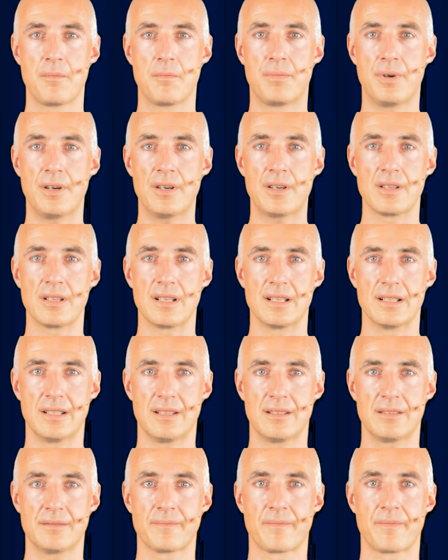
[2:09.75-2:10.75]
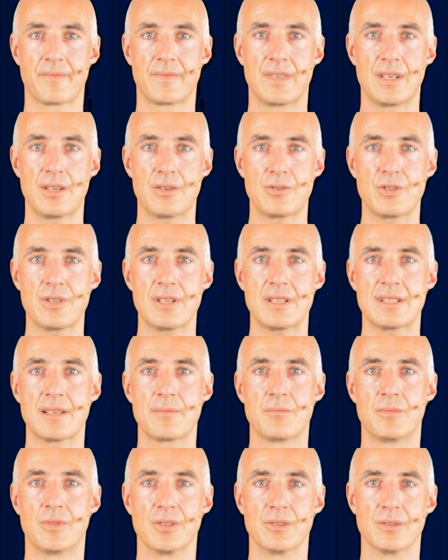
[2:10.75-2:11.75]
Parallelly, there are
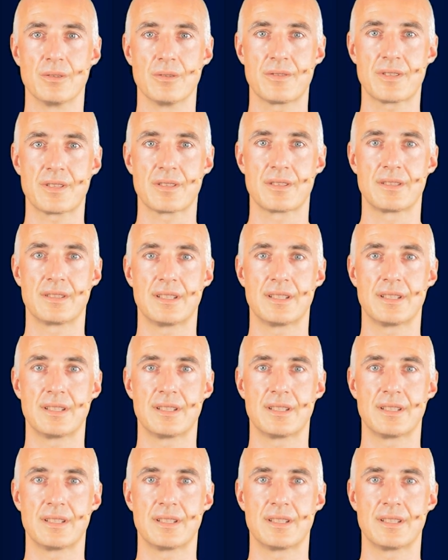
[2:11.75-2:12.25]
GSM modules